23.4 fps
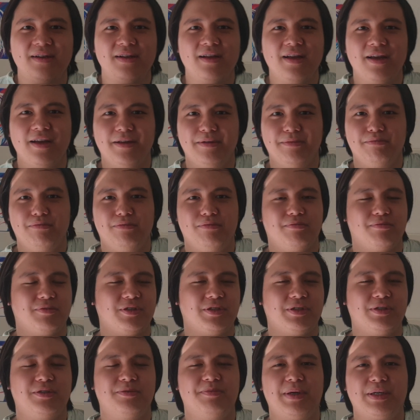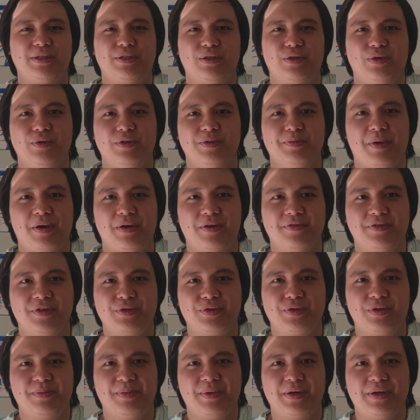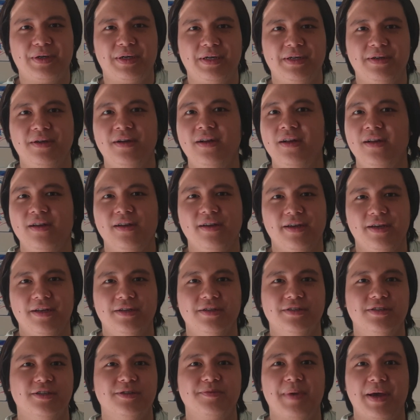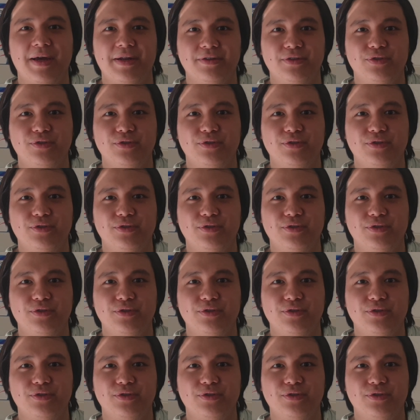And since Mexico is part of Central America, it is a Spanish